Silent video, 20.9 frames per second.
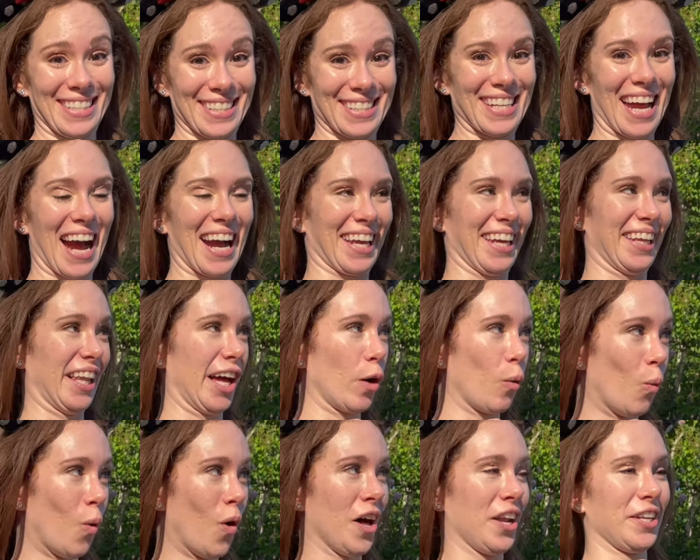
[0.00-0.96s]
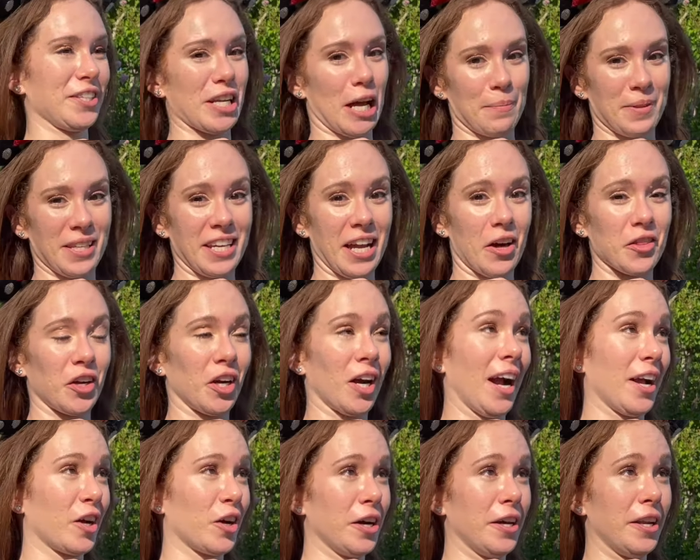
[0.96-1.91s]
stacking like one on top of the other.
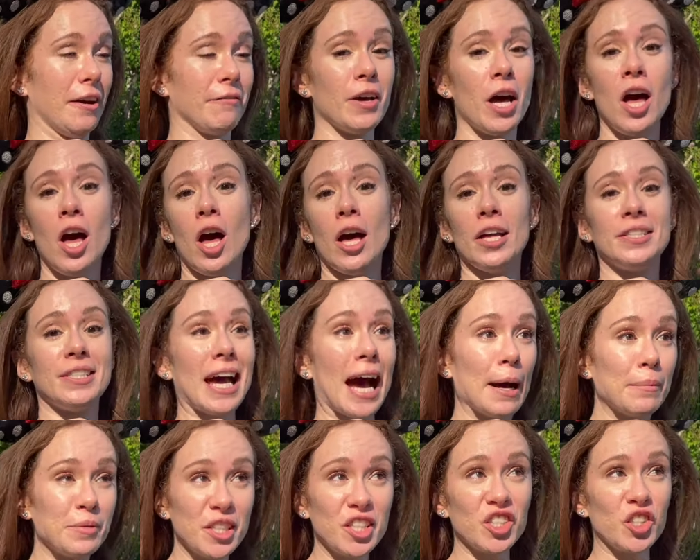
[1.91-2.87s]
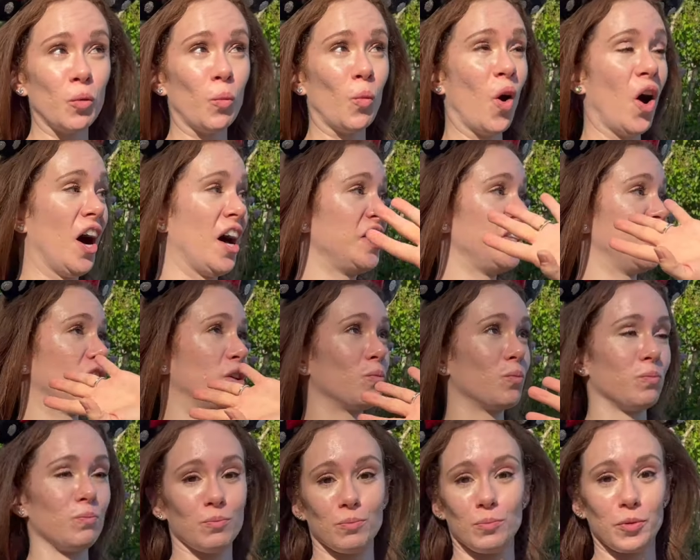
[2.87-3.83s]
I could have tapped into one,
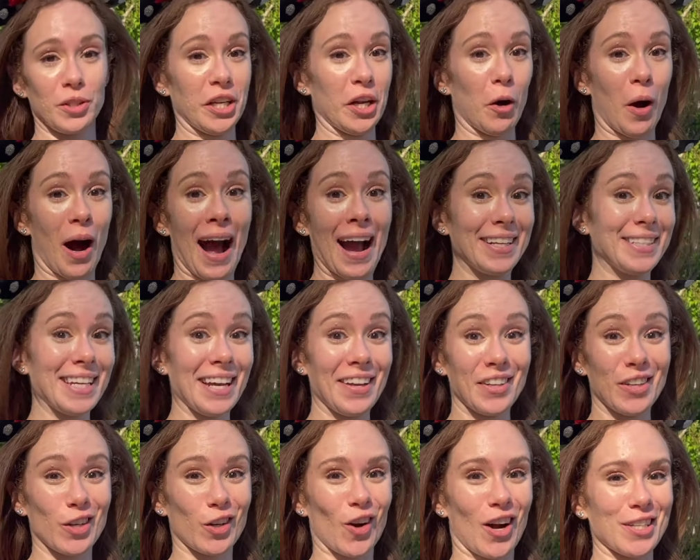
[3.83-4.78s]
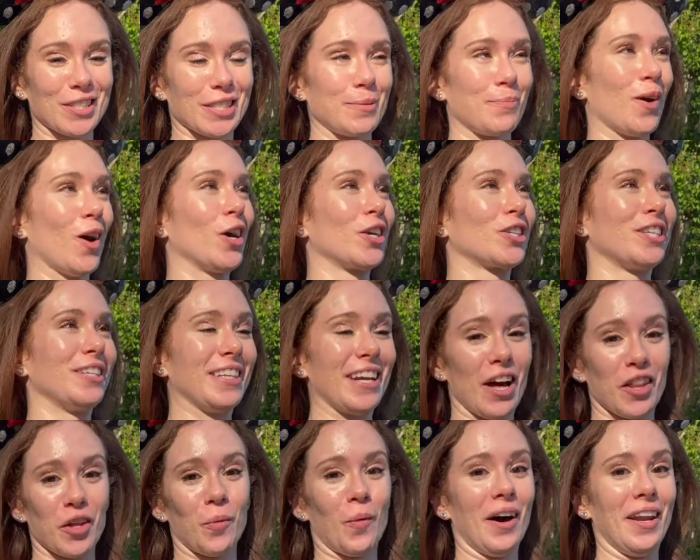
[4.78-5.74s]
then, you know, hightailed it across the park to the
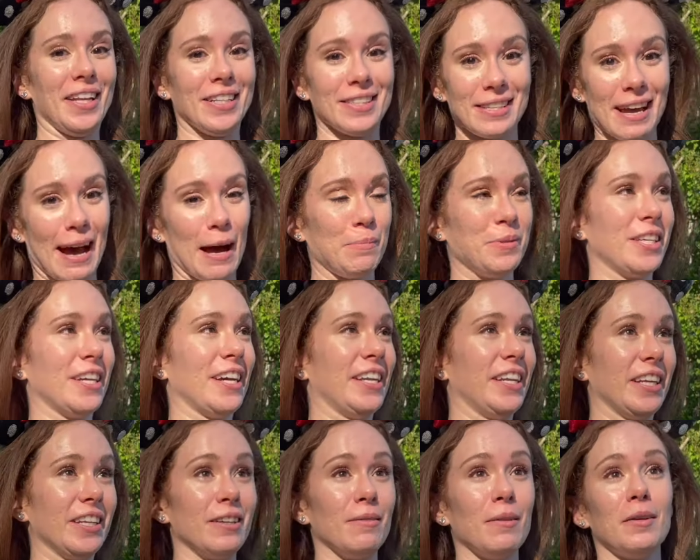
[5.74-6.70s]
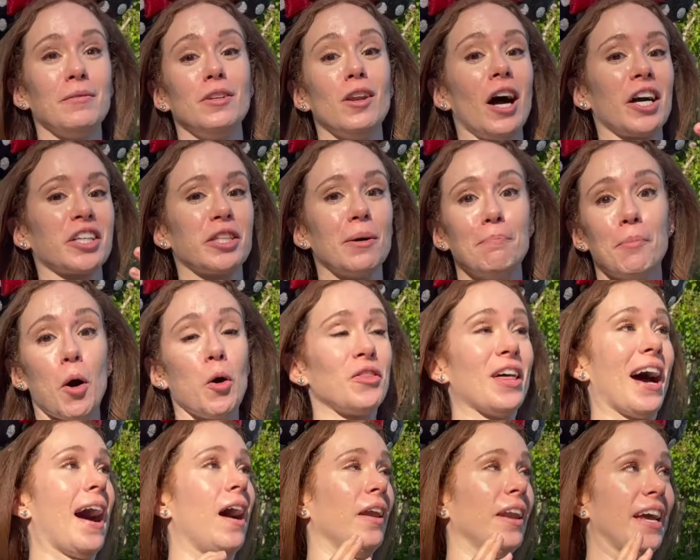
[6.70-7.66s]
other one and tapped in and knocked them both
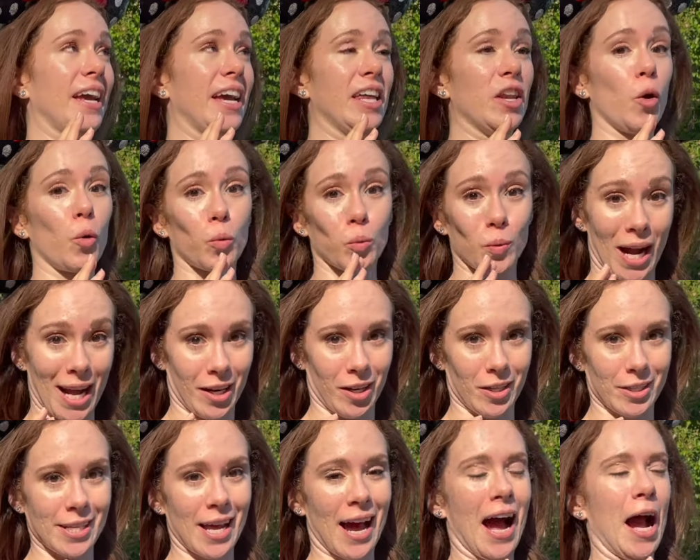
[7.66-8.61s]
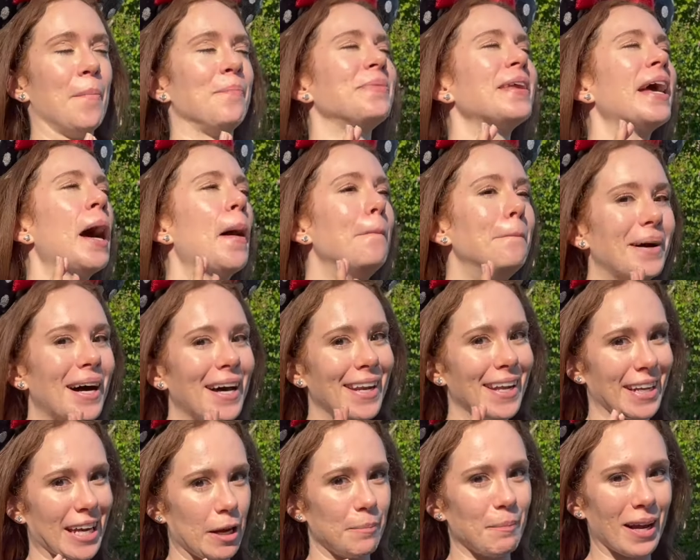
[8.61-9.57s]
out in record time. But
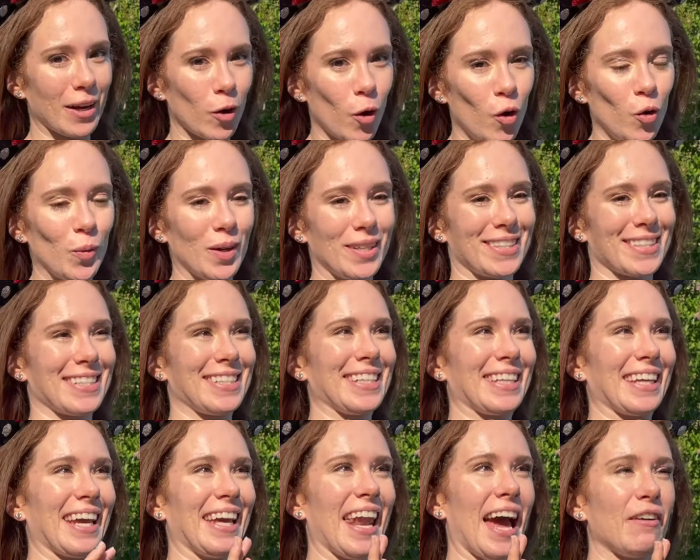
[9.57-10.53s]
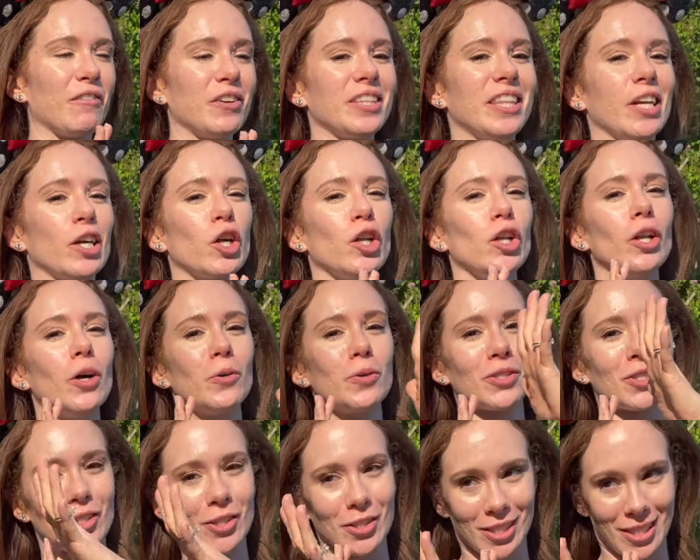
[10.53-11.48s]
again, my goal was to get everything
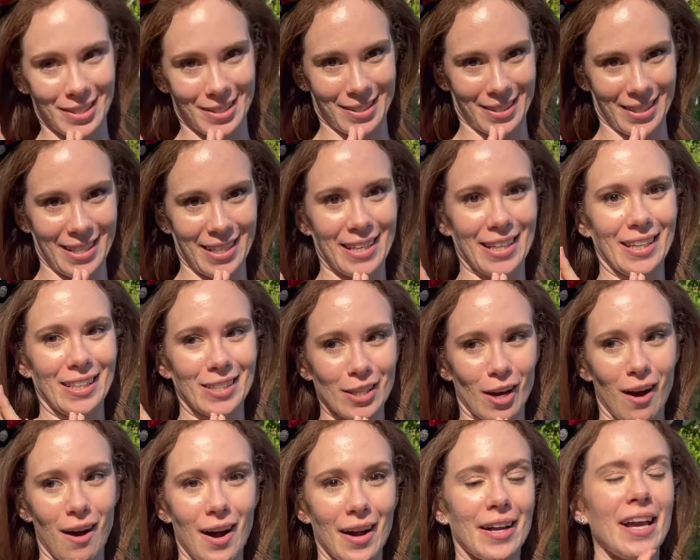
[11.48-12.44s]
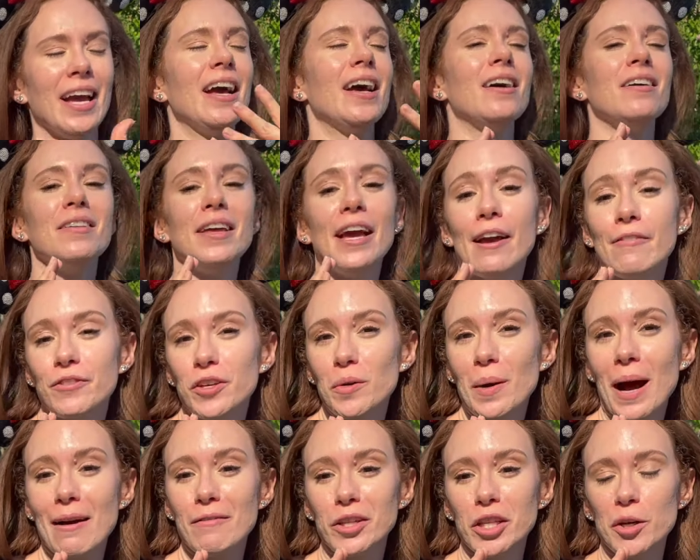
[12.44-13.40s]
closer to Slinky Dog. If you
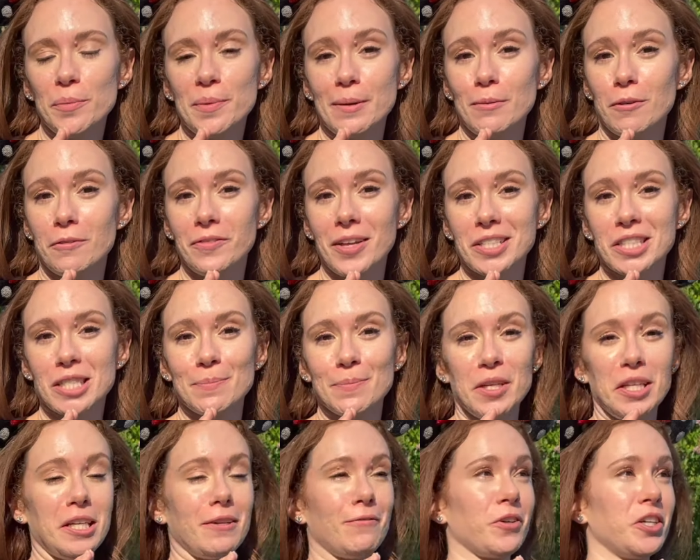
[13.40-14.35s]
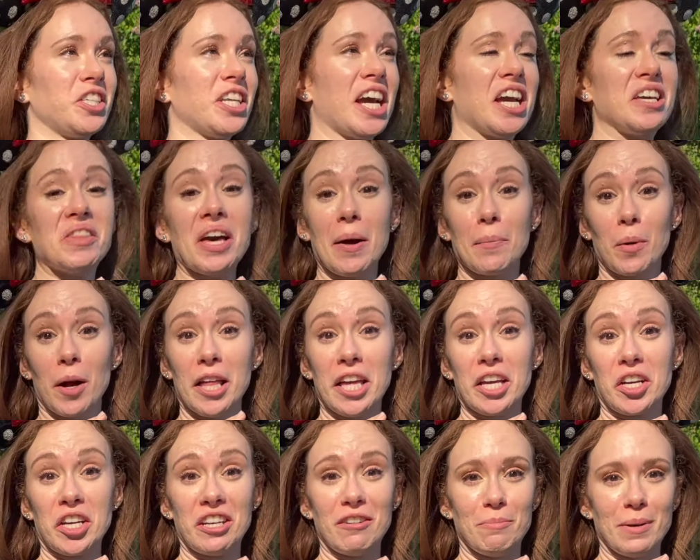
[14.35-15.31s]
have a little bit more flexibility for your day, that probably
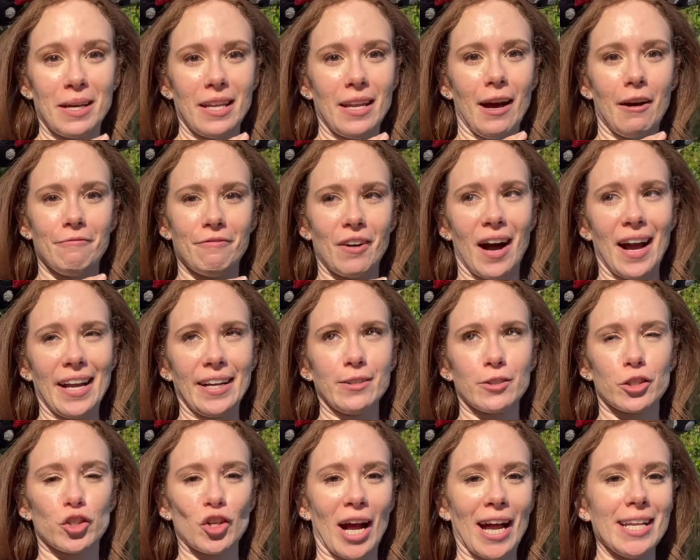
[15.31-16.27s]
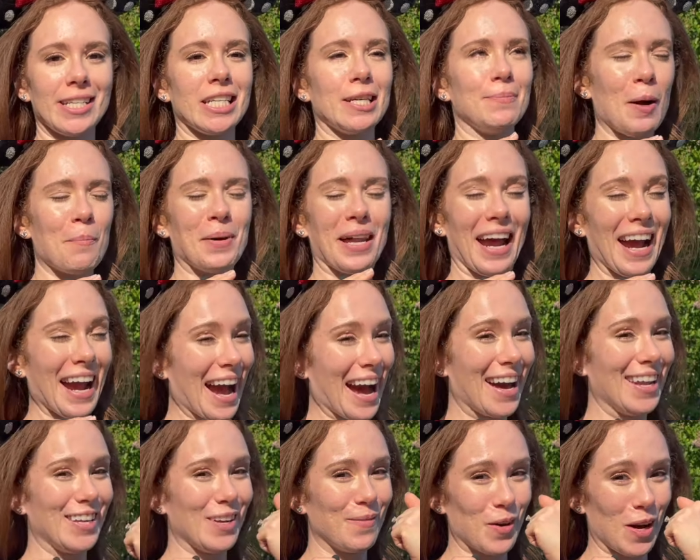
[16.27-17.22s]
could have been a fine strategy, but I
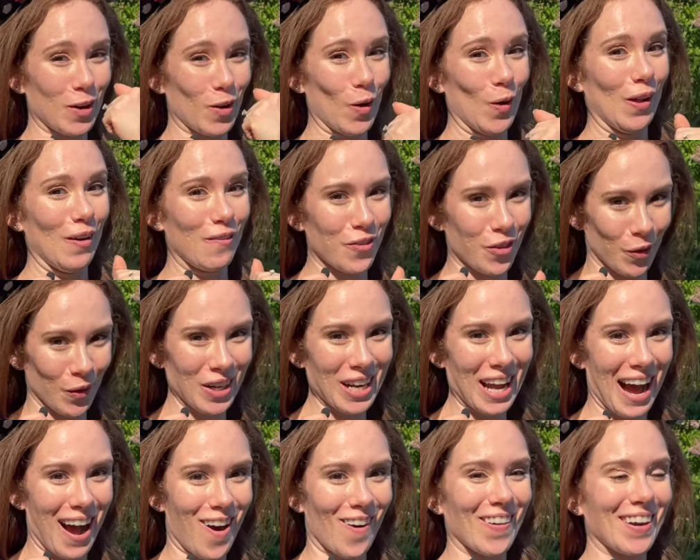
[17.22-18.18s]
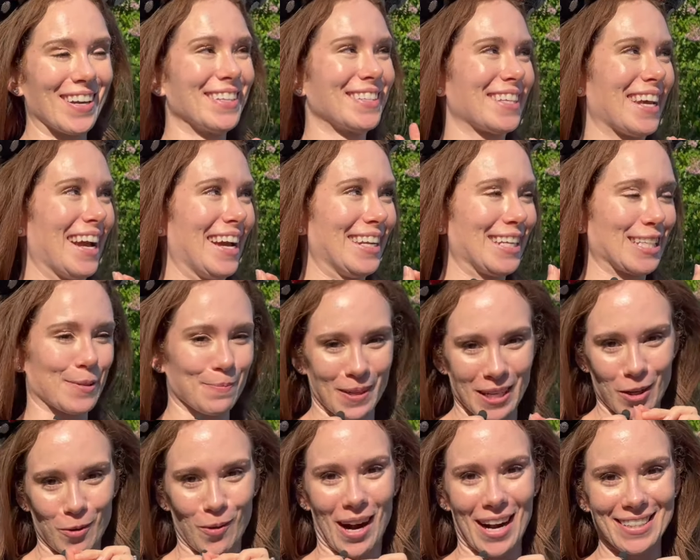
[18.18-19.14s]
had a goal of 3 hours and as
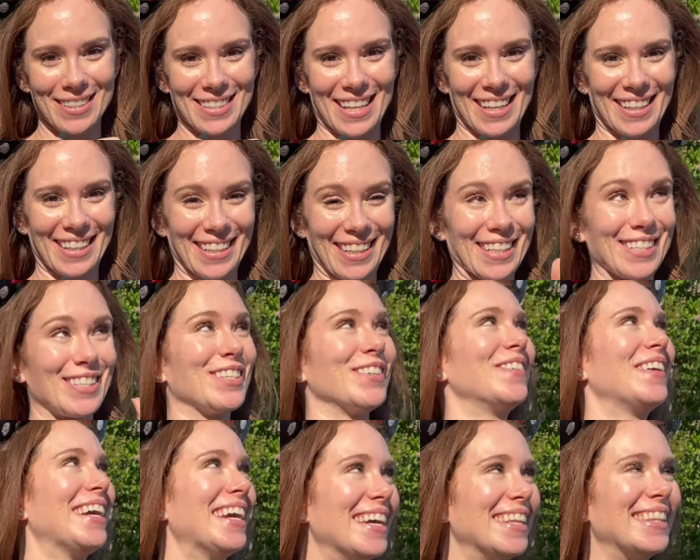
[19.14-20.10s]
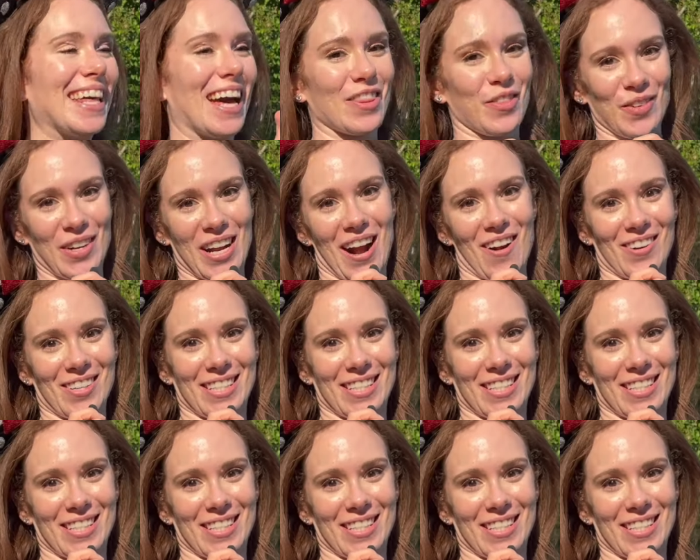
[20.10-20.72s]
many rides as I could get to in that 3 hour